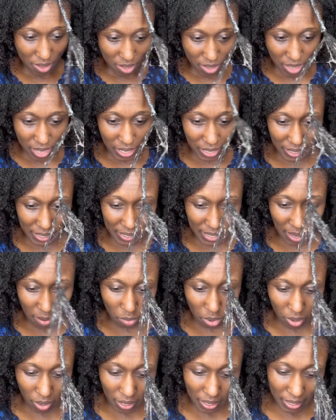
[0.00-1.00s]
unless I
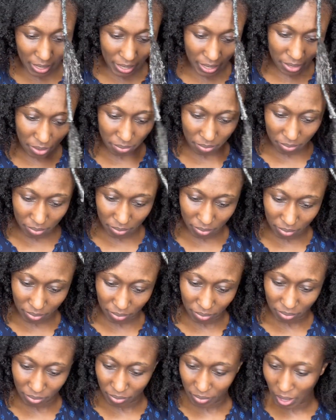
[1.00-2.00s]
brought it up.
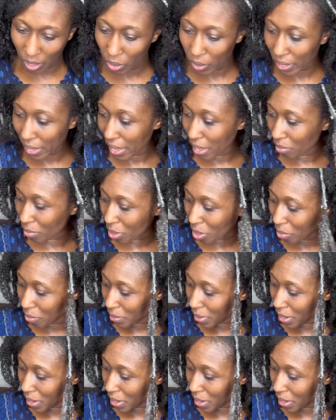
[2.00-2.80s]
Oh yeah, I'm combing